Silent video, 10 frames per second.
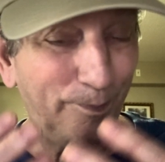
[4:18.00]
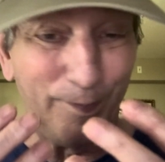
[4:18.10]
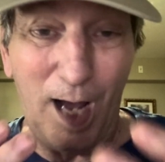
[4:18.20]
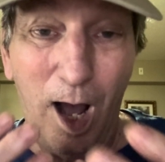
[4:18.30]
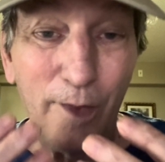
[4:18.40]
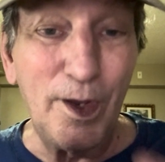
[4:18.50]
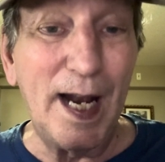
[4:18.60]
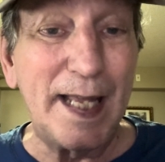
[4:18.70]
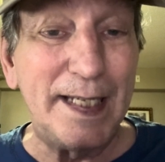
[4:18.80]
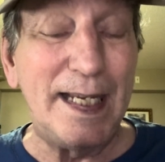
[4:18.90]
all that
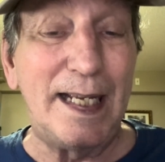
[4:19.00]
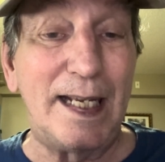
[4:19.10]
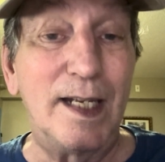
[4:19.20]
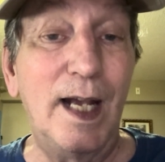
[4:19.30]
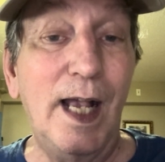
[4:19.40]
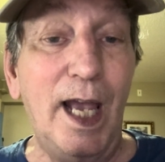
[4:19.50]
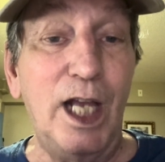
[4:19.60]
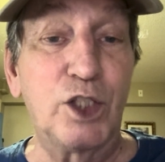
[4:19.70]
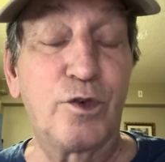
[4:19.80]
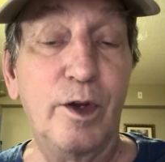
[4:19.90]
I need
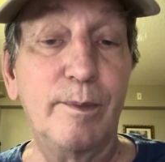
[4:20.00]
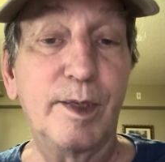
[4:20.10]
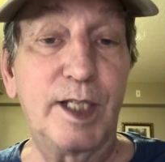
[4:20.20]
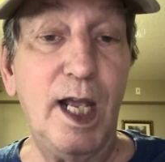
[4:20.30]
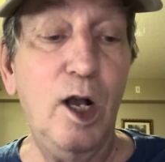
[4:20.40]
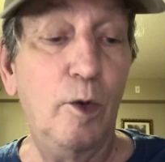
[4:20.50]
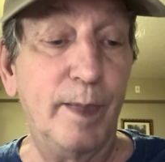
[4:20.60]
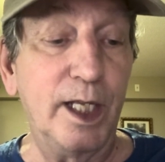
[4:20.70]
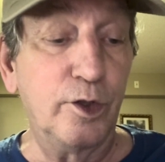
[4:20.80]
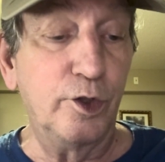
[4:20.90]
is for him to tell
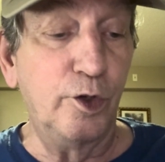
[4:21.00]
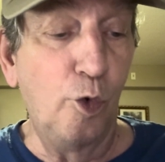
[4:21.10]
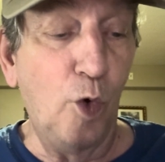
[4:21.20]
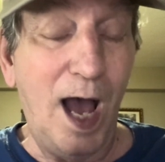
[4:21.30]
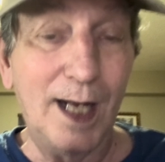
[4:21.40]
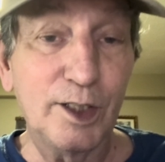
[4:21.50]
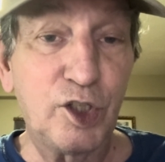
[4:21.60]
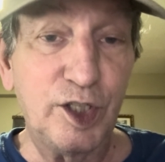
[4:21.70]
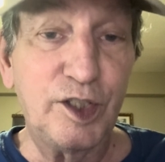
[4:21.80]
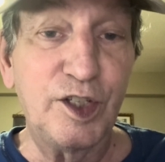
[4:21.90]
me the
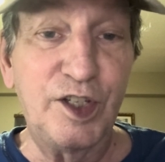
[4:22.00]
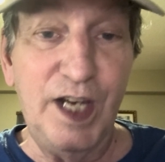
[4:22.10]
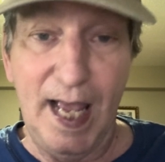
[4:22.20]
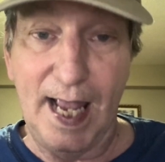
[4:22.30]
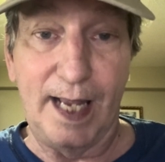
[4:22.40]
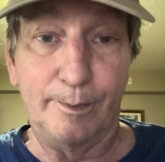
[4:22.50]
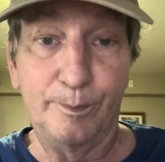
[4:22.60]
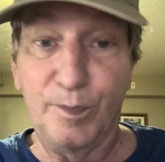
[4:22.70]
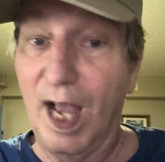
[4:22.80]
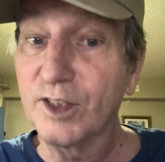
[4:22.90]
neurologist's name.
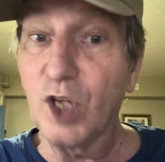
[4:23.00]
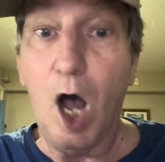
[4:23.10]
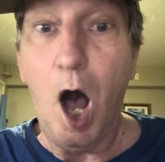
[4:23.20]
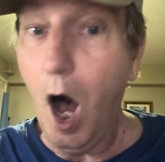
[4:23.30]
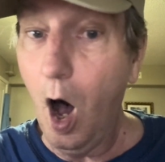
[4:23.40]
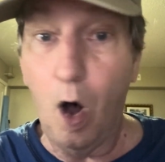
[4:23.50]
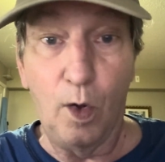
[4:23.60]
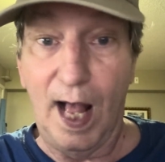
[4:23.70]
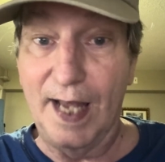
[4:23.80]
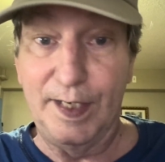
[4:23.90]
That's
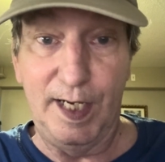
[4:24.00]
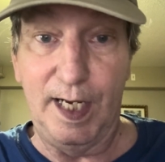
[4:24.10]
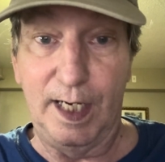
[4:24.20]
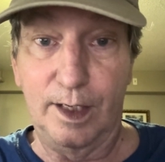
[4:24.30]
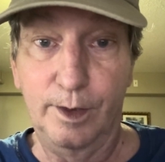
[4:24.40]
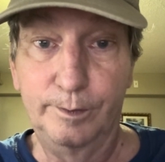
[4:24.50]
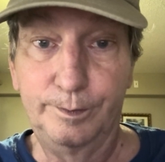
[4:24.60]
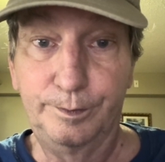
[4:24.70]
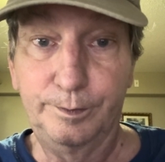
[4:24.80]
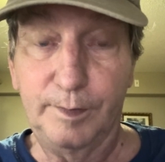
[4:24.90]
all I need.
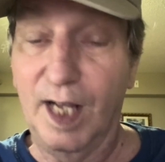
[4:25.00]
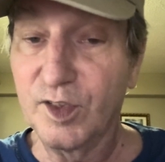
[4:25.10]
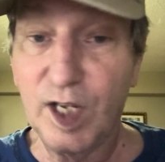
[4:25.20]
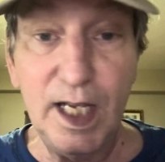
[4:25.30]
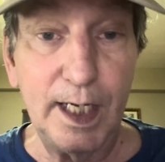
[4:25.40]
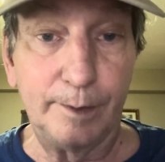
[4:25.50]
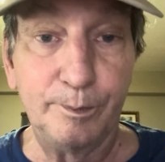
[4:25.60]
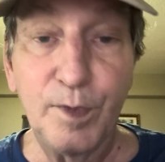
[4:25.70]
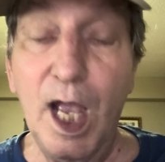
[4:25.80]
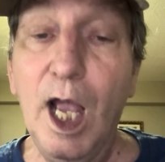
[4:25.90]
That's it.
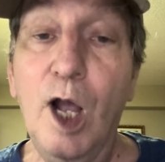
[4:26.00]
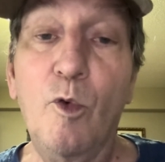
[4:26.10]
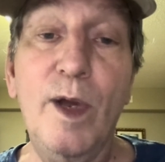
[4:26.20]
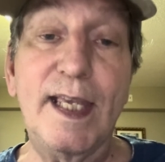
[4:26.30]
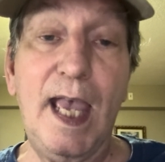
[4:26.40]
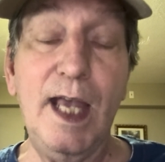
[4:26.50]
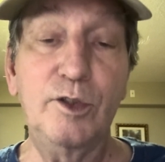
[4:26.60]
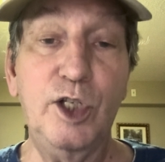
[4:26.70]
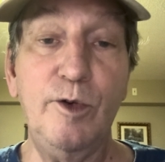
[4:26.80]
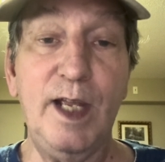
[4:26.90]
We can't
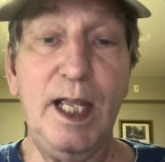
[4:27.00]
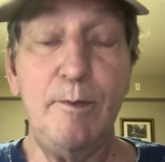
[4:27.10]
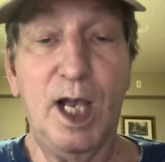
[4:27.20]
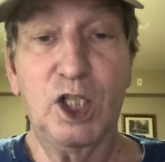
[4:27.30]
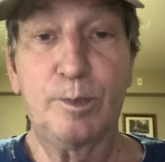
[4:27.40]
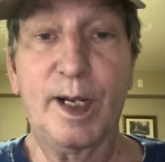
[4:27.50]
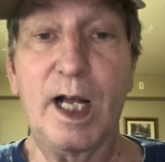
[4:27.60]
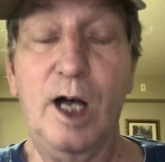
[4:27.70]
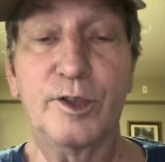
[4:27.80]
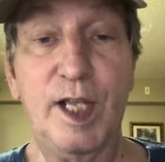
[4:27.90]
do emails
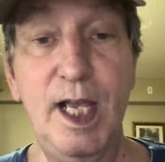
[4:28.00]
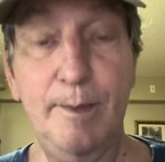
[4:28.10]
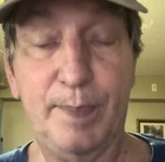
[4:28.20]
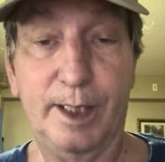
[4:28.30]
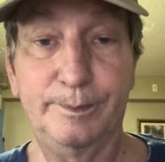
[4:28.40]
because of HIPAA.